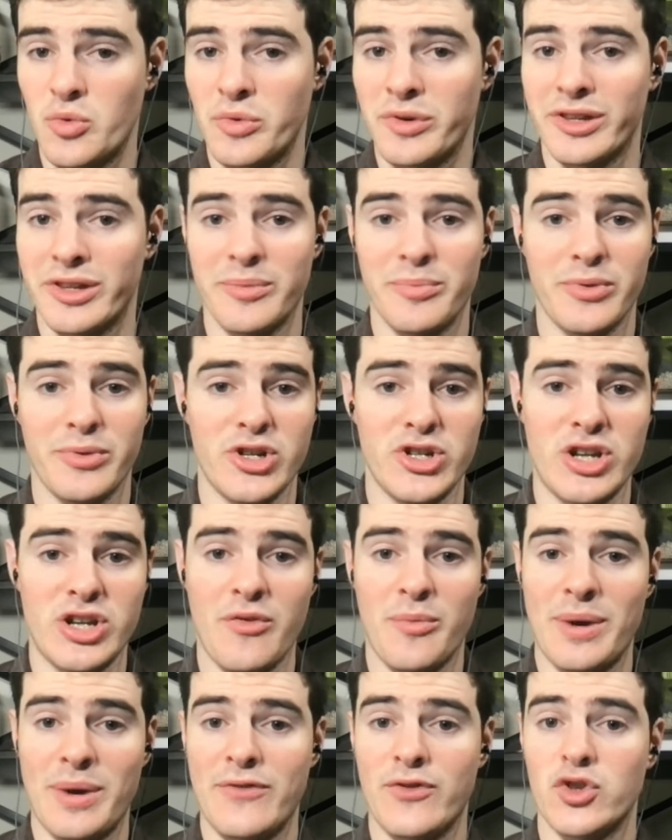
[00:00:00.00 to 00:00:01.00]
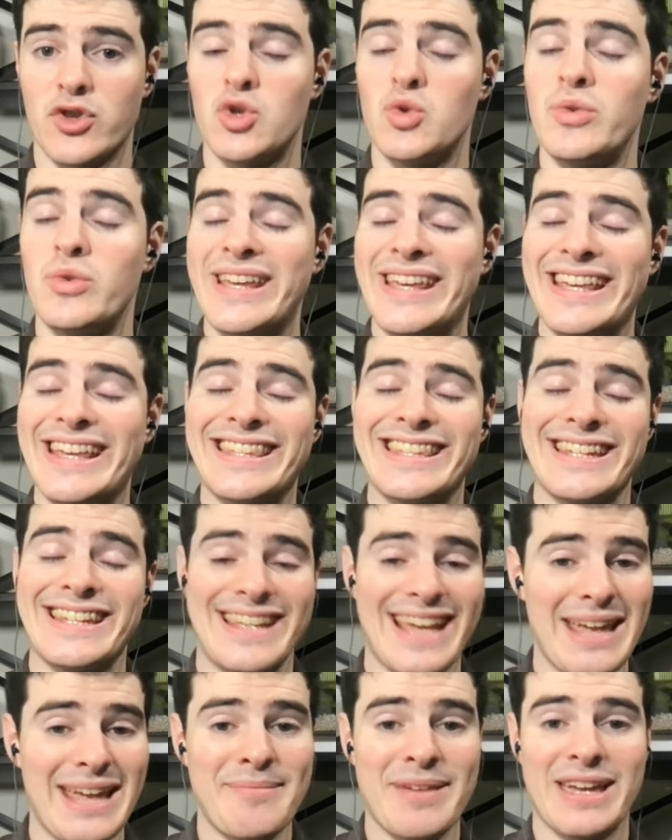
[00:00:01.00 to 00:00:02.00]
Really appreciate everybody for tuning in
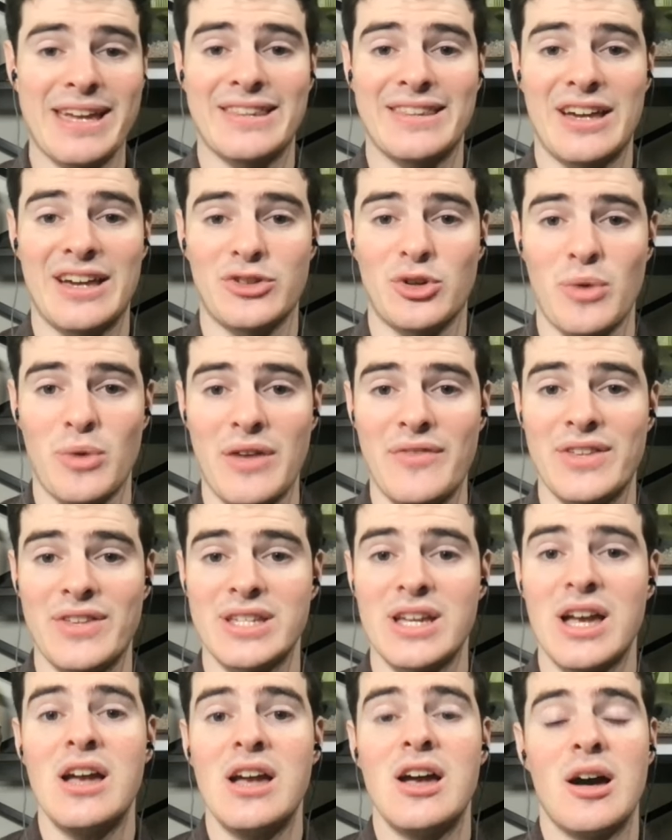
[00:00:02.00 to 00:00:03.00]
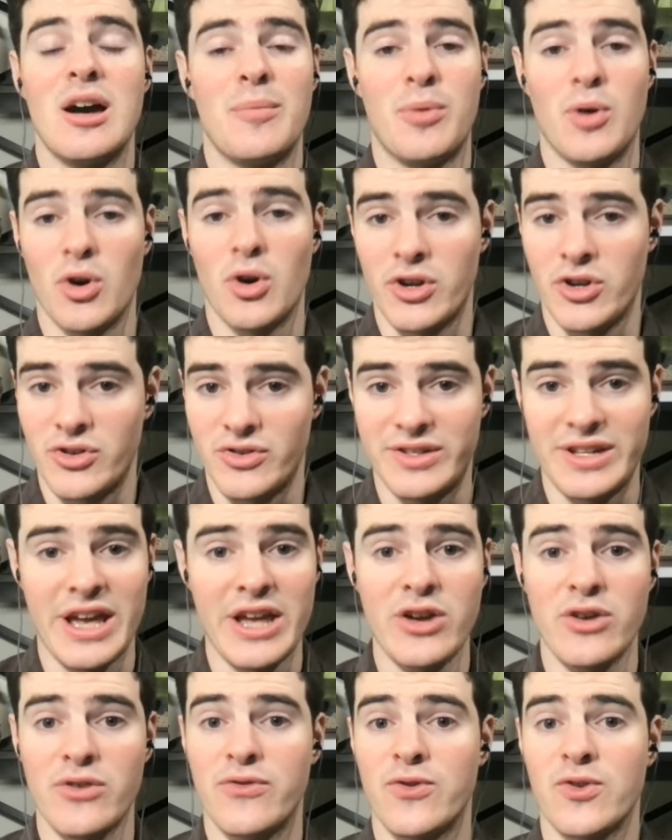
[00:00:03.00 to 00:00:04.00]
today, making Locked on Ravens a part of your
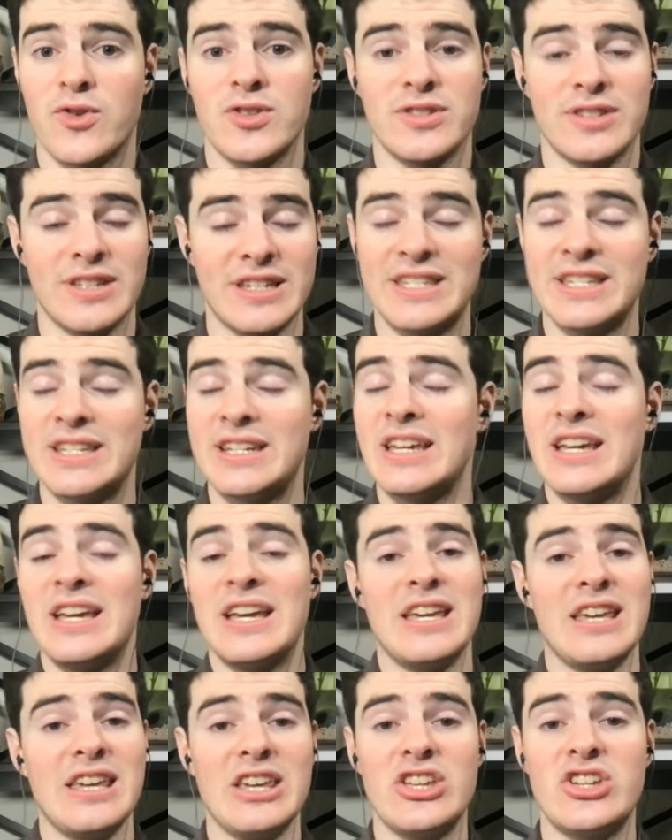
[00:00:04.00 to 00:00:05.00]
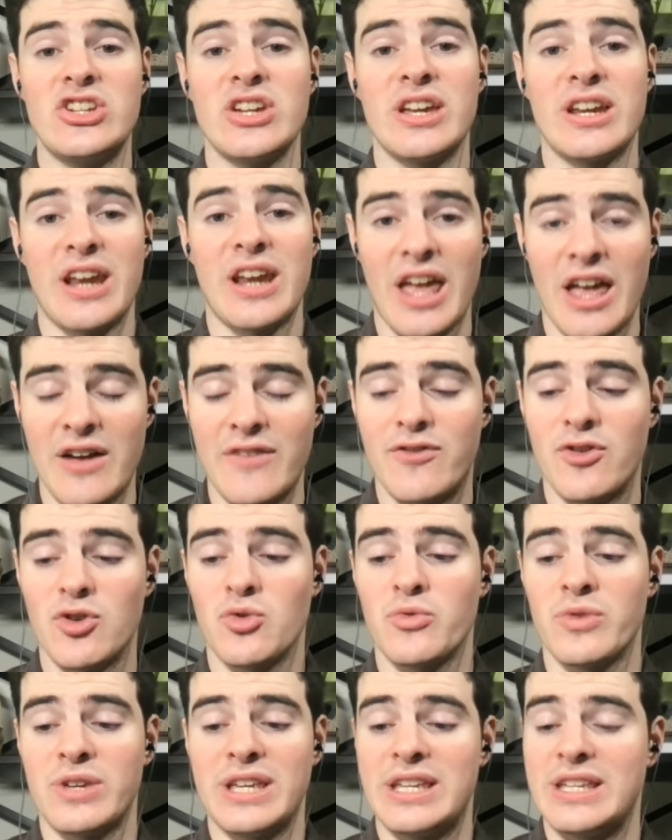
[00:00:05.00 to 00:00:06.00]
day, your first listen each and
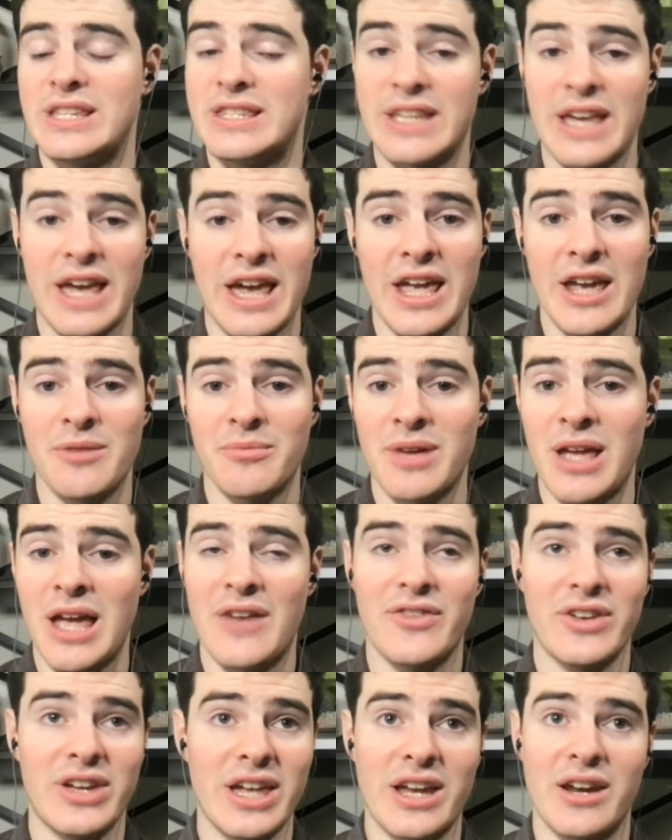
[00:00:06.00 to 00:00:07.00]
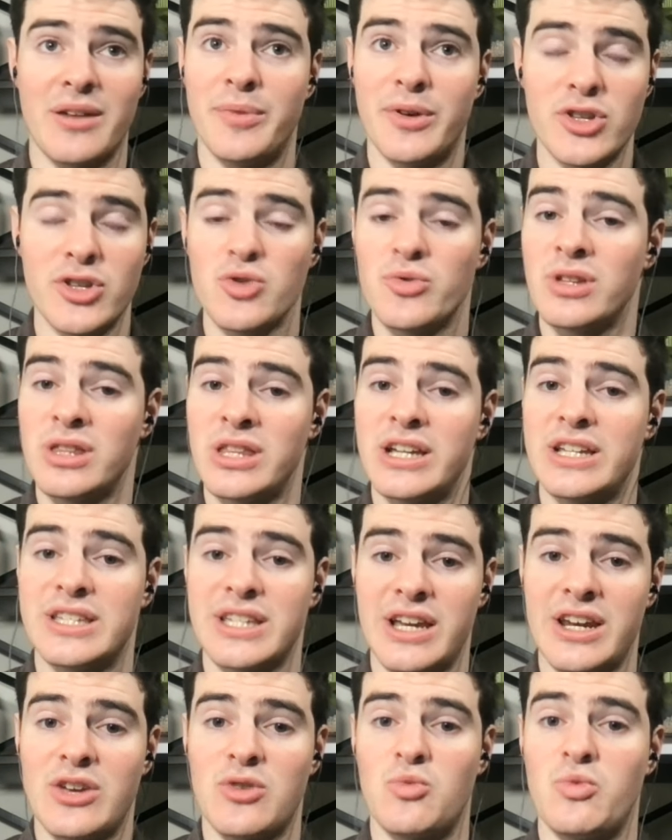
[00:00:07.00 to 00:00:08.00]
every day. And we have, again, a bunch of really
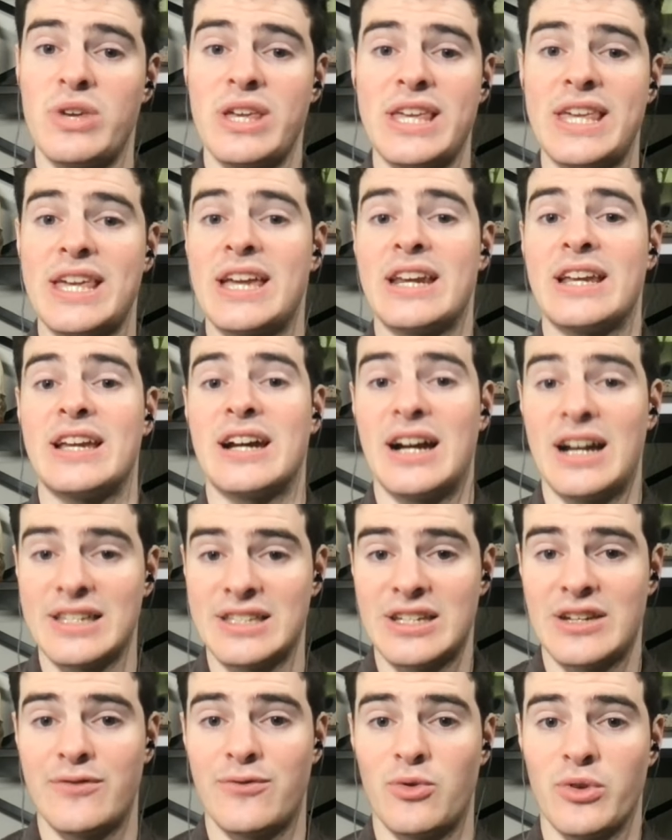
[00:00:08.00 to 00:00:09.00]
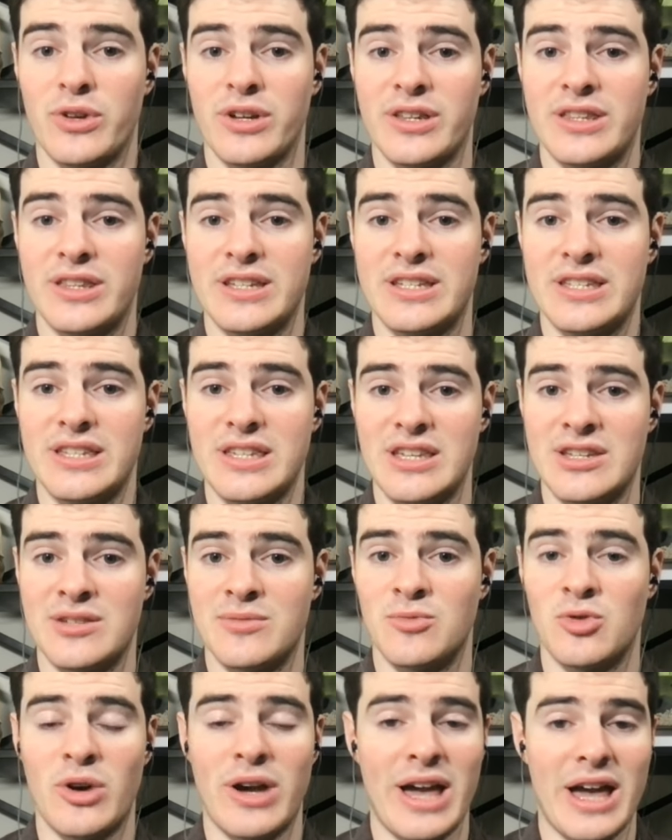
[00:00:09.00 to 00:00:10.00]
exciting weekend content for you this
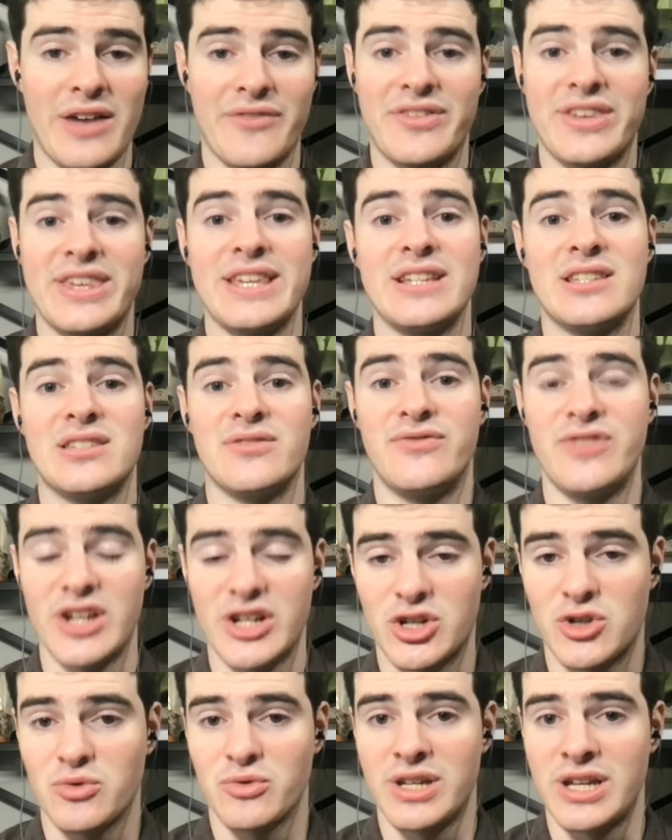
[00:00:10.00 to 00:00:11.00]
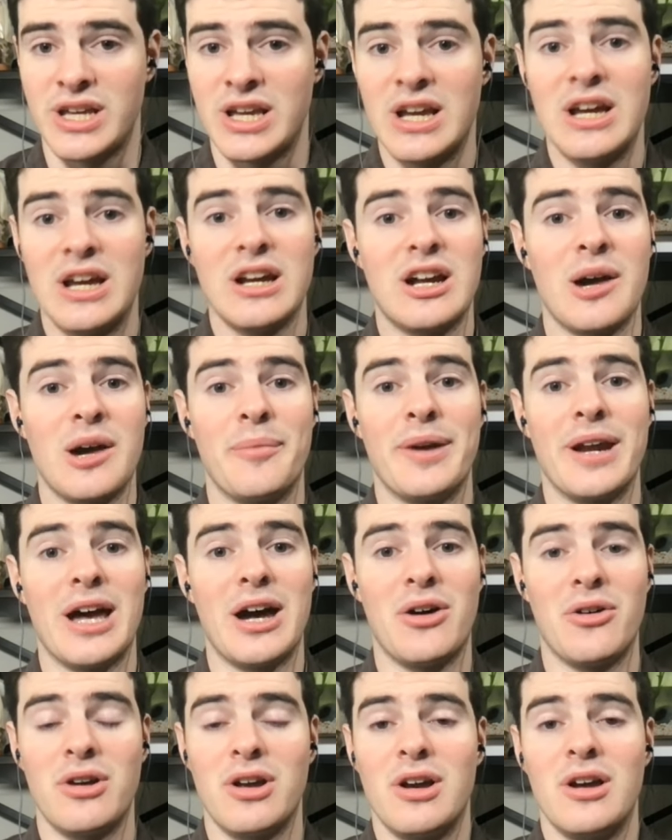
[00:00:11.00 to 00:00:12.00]
season. We'll have Keys to Victory coming
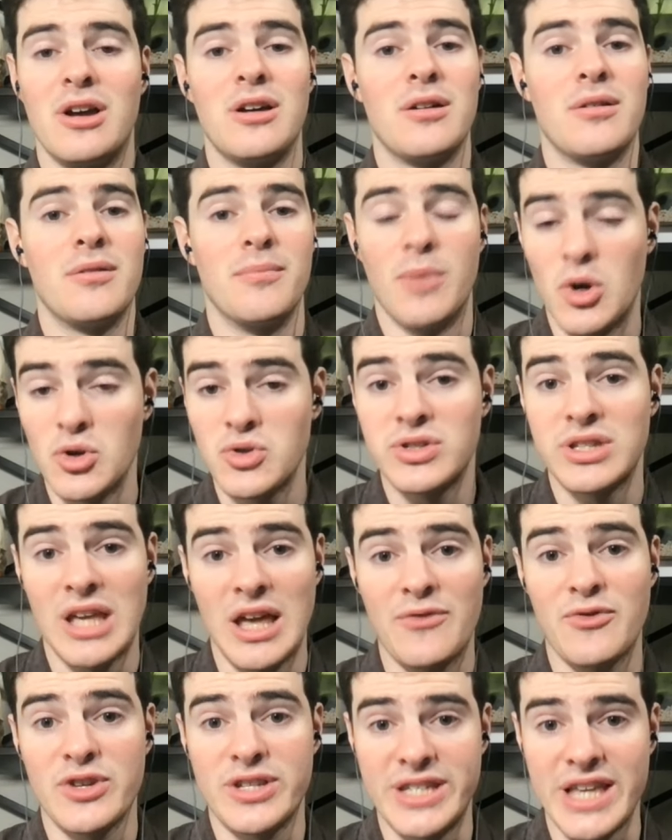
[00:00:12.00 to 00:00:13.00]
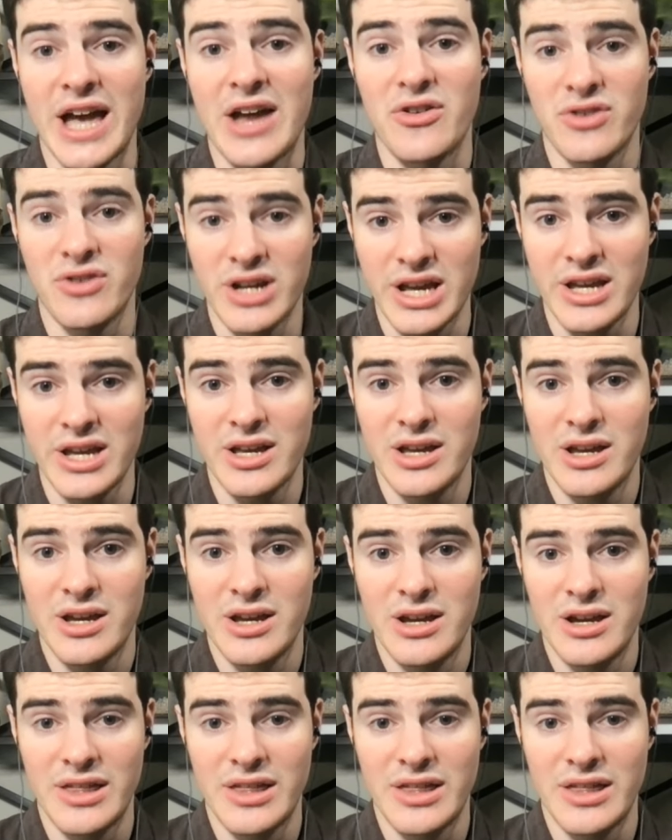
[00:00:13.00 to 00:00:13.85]
out mostly every Saturday.